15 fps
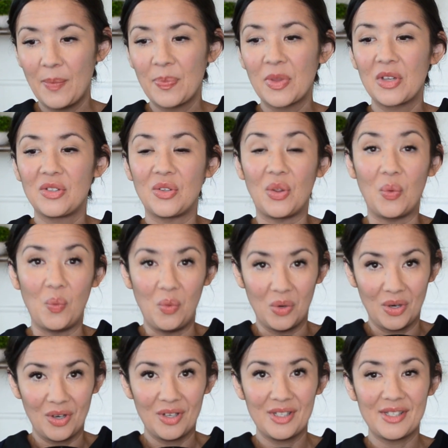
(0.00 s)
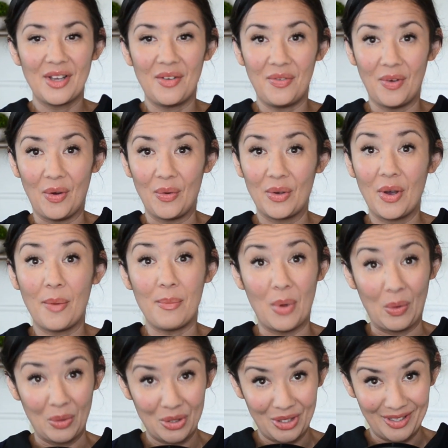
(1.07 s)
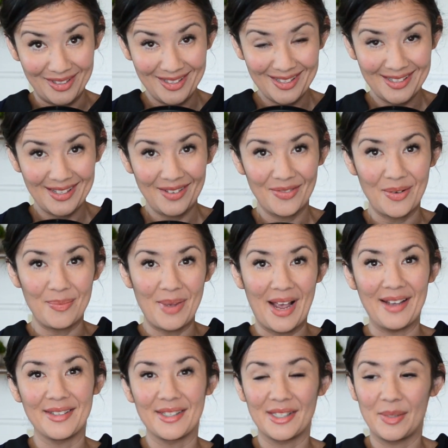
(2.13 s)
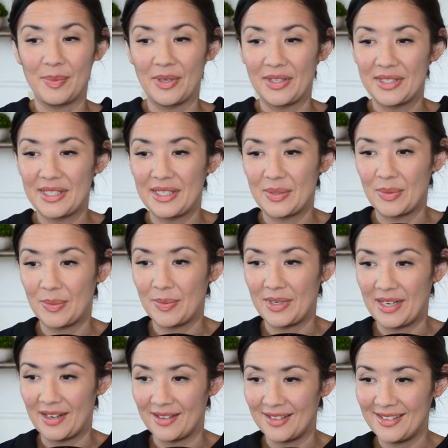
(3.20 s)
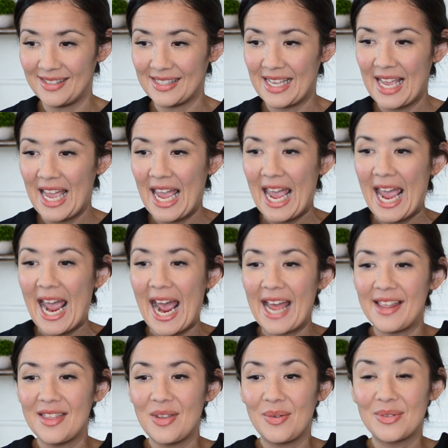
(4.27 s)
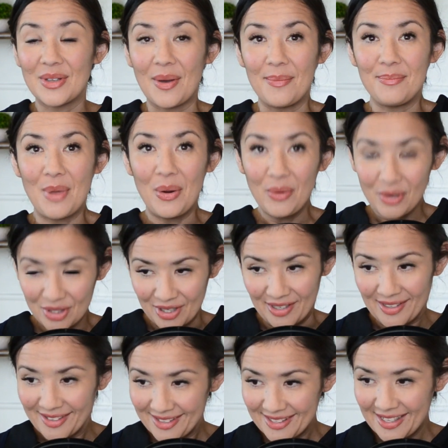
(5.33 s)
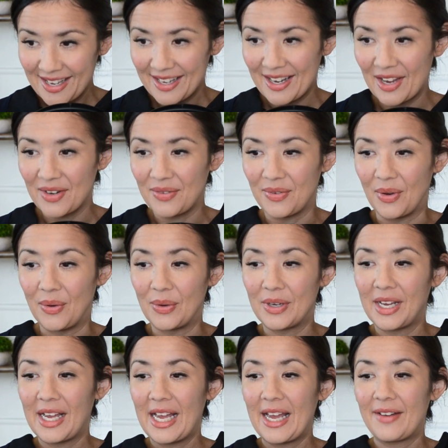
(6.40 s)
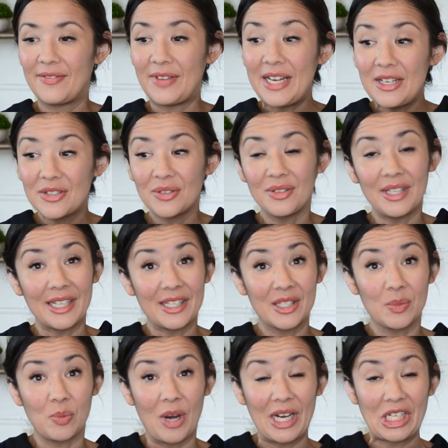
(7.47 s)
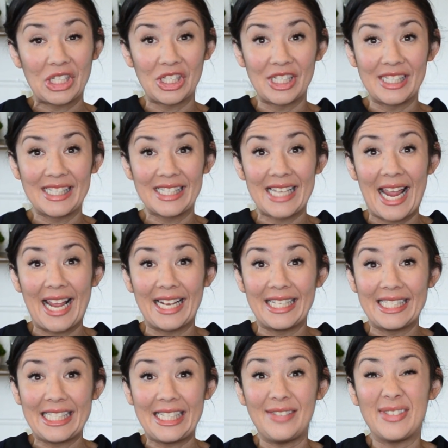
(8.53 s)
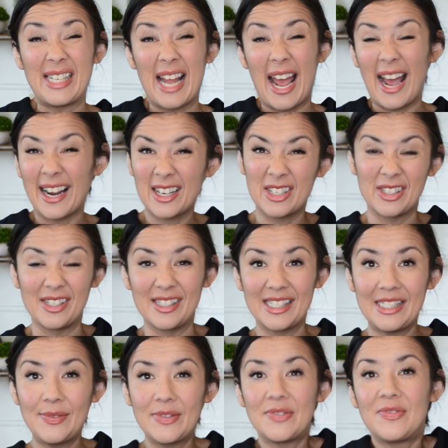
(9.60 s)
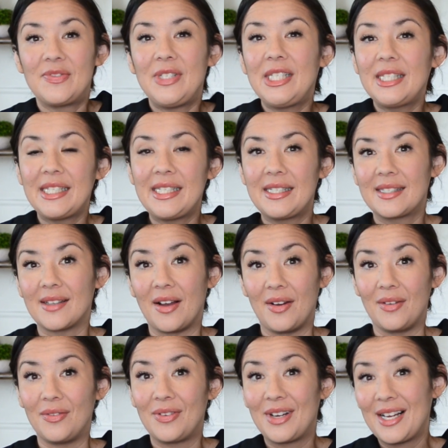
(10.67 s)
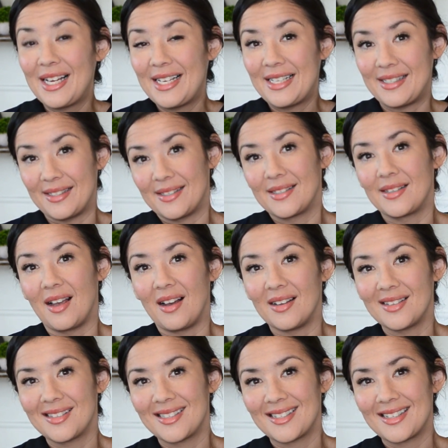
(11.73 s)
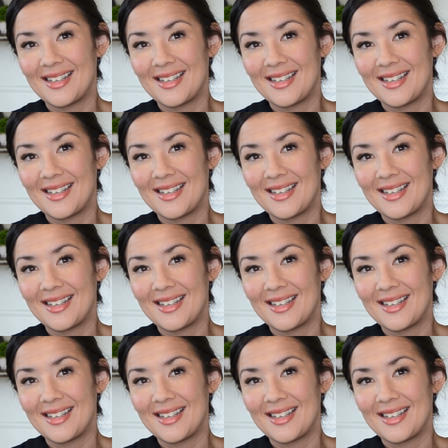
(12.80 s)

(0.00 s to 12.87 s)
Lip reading: So the words evoke emotions from past experiences with bananas, and those emotions can evoke facial expressions and even actions, even feelings of disgust.